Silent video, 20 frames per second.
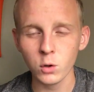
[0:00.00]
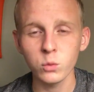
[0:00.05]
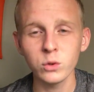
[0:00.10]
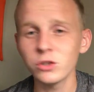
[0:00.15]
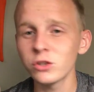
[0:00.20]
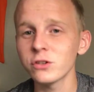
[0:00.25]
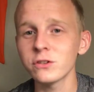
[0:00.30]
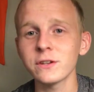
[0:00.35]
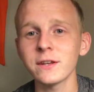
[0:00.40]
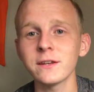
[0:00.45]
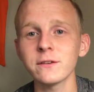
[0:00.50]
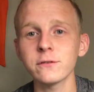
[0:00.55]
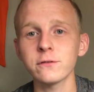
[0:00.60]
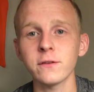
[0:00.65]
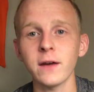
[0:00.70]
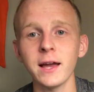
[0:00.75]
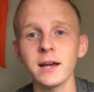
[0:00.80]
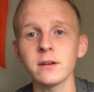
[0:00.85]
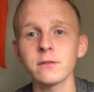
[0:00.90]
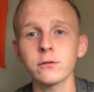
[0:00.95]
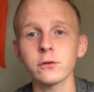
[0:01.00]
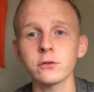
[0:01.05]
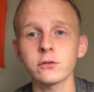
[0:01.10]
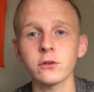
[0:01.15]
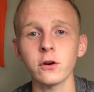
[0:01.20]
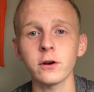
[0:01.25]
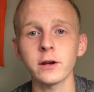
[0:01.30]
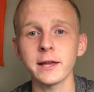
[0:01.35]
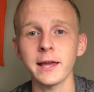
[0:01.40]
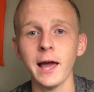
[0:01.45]
which is fine for
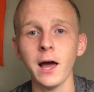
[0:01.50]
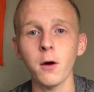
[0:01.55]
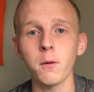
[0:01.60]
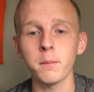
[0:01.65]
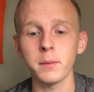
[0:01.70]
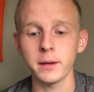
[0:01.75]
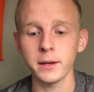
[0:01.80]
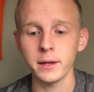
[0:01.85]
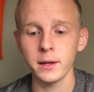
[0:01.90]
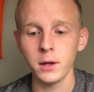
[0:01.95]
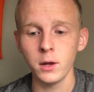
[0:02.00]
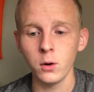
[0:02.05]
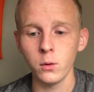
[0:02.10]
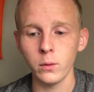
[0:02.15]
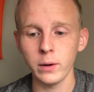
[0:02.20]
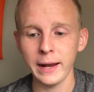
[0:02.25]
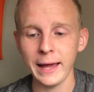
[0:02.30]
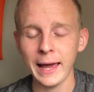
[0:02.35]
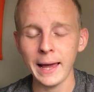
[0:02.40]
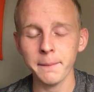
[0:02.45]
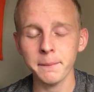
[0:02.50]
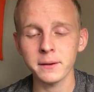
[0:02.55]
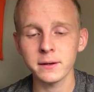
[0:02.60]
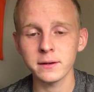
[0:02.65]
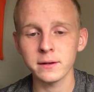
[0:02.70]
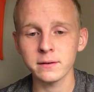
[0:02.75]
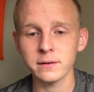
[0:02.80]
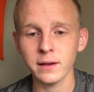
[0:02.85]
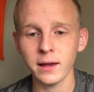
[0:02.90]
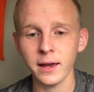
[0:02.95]
starting out. But what
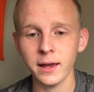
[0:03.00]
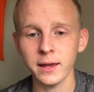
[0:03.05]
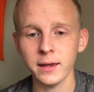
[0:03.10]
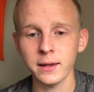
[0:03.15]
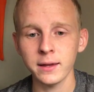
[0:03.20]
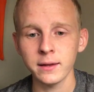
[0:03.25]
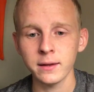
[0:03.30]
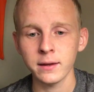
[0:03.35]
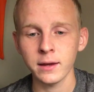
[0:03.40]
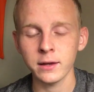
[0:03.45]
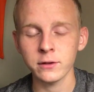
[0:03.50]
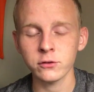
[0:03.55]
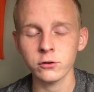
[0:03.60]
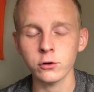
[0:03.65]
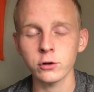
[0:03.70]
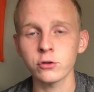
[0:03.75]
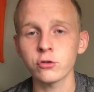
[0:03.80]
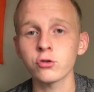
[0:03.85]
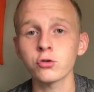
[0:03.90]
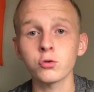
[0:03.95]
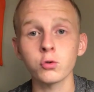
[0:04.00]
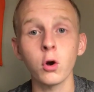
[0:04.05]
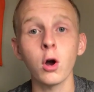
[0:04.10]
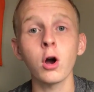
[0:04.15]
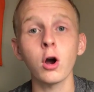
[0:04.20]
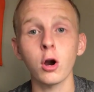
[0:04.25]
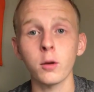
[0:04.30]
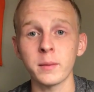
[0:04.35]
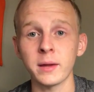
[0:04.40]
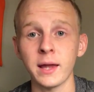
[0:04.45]
happened is I started
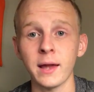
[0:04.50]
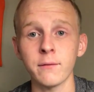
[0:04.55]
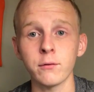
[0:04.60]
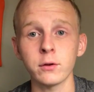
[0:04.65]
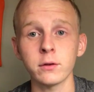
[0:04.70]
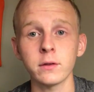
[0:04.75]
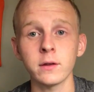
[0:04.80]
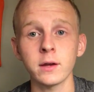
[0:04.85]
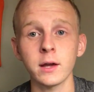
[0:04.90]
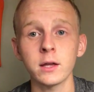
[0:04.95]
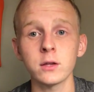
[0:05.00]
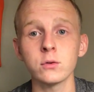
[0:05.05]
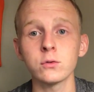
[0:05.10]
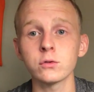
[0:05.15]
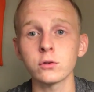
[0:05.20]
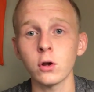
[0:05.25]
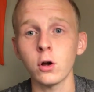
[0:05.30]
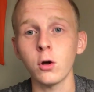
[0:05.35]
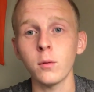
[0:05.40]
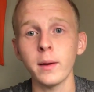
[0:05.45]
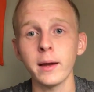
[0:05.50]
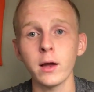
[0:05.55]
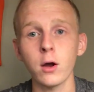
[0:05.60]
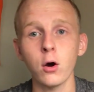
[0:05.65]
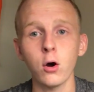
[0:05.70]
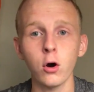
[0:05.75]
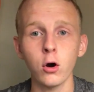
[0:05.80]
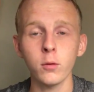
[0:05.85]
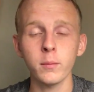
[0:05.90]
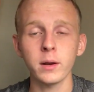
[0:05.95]
strong arming everything. I used all my
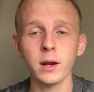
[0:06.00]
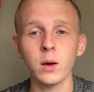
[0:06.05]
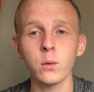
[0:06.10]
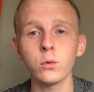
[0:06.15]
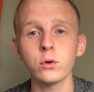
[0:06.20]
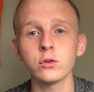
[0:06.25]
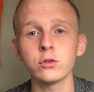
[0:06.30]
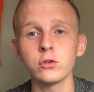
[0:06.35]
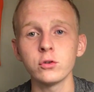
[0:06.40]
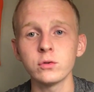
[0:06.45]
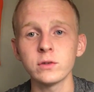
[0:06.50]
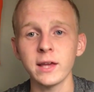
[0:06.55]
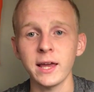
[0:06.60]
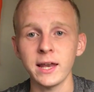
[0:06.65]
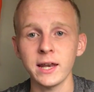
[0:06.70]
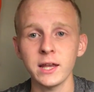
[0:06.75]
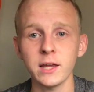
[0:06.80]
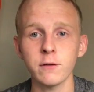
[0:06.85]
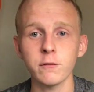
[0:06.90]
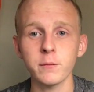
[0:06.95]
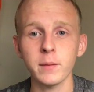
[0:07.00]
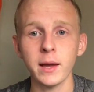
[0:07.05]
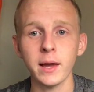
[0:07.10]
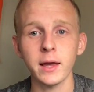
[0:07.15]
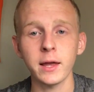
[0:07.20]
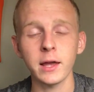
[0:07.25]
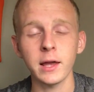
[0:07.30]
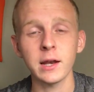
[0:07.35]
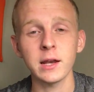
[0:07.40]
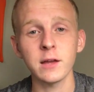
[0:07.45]
arm, and I wouldn't use any of
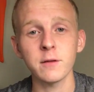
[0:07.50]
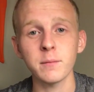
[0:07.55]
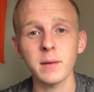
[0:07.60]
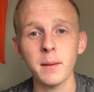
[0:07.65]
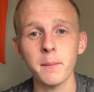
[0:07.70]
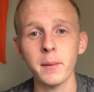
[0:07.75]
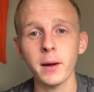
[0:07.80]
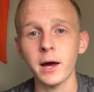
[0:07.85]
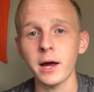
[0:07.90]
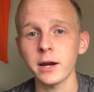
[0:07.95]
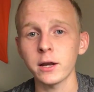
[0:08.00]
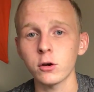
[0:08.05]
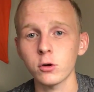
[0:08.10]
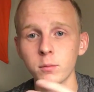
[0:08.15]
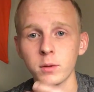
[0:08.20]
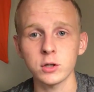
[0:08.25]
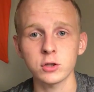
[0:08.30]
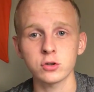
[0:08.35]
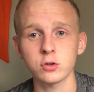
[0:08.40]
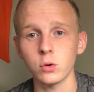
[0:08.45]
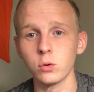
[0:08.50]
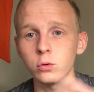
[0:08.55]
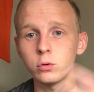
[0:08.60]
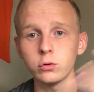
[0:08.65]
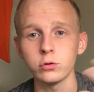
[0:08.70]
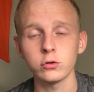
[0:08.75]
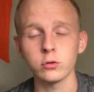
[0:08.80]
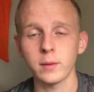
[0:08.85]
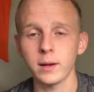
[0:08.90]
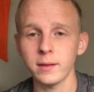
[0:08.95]
my body or my
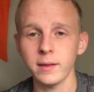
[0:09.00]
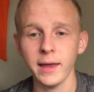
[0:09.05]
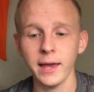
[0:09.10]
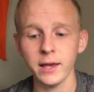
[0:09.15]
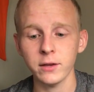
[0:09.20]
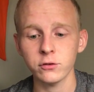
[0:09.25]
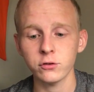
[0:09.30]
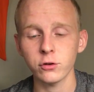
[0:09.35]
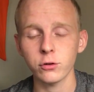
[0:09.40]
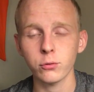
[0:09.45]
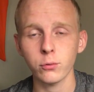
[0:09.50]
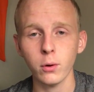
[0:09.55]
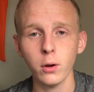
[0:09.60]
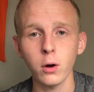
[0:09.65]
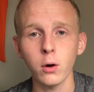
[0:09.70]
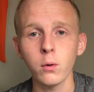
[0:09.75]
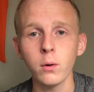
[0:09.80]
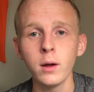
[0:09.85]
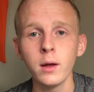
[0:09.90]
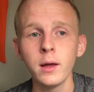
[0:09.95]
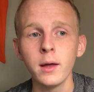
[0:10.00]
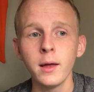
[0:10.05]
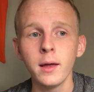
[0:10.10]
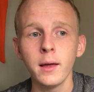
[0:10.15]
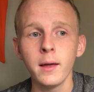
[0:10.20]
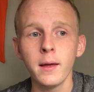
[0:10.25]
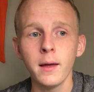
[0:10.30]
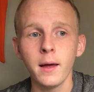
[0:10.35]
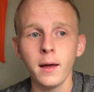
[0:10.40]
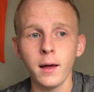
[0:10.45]
shoulders or my legs to throw
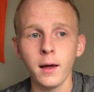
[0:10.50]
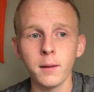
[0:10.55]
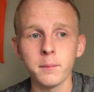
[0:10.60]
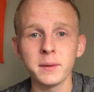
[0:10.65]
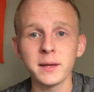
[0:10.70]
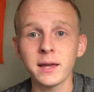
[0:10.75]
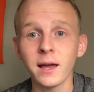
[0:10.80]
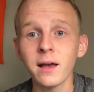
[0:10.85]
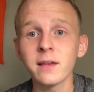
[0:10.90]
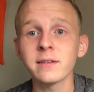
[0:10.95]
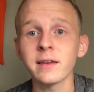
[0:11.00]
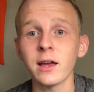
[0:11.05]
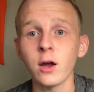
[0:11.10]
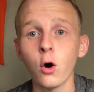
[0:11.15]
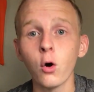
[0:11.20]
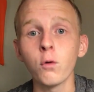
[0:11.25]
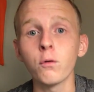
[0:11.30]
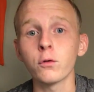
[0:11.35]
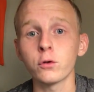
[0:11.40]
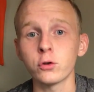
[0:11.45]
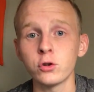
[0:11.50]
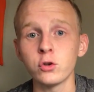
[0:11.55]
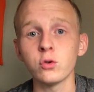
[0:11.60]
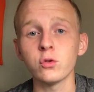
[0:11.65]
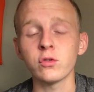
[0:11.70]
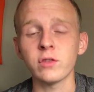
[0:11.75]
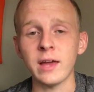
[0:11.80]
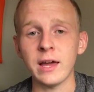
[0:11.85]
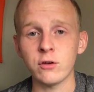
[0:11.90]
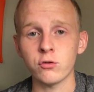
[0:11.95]
because I
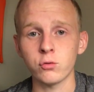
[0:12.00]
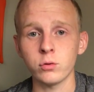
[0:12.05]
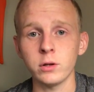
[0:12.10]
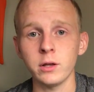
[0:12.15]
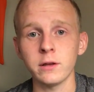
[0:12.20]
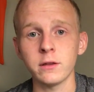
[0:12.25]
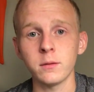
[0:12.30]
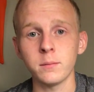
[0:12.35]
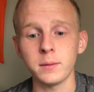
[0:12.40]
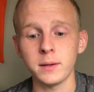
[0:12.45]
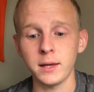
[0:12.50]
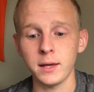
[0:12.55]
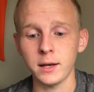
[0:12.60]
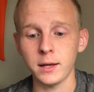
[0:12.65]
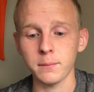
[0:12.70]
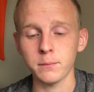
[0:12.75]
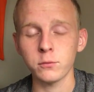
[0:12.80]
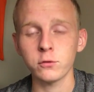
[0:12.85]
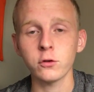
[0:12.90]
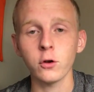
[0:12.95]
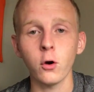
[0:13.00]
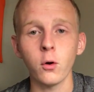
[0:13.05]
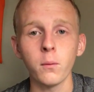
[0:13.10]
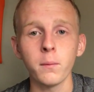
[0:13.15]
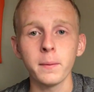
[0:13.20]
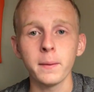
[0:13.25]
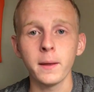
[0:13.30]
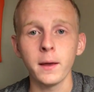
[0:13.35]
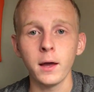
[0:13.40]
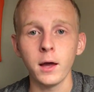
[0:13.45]
overused that drill at the beginning. So